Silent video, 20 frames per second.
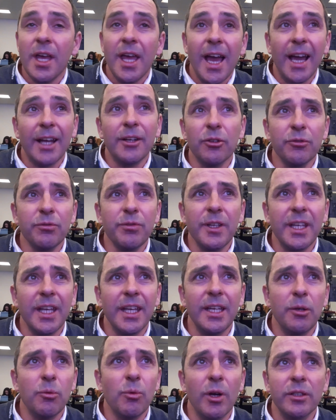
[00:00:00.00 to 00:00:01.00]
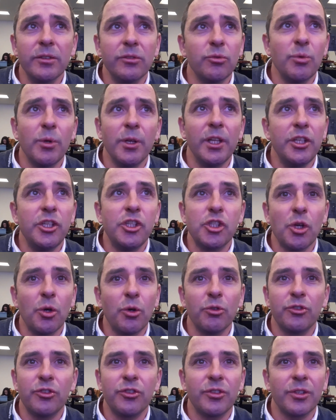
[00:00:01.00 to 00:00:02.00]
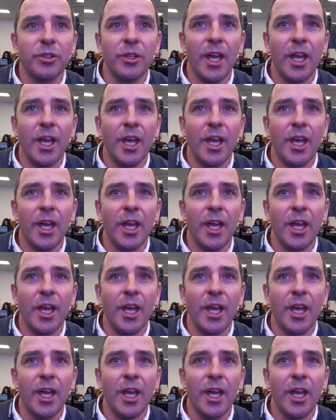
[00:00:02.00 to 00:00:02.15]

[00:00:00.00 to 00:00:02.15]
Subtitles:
I don't think anyone really shows